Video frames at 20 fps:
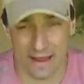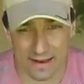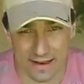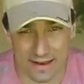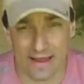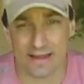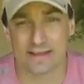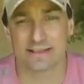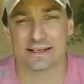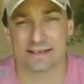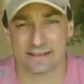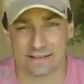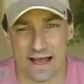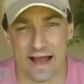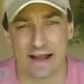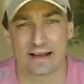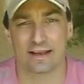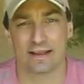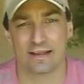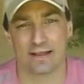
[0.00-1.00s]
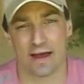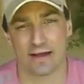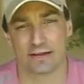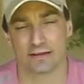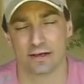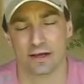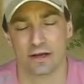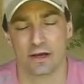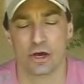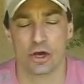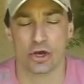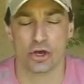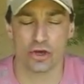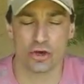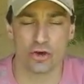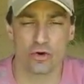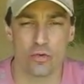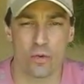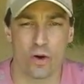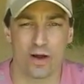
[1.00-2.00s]
and that's exactly that.
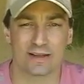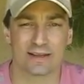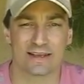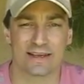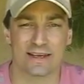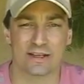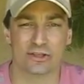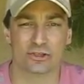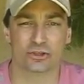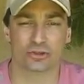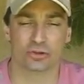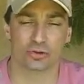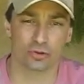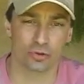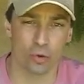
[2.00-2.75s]
You want kids to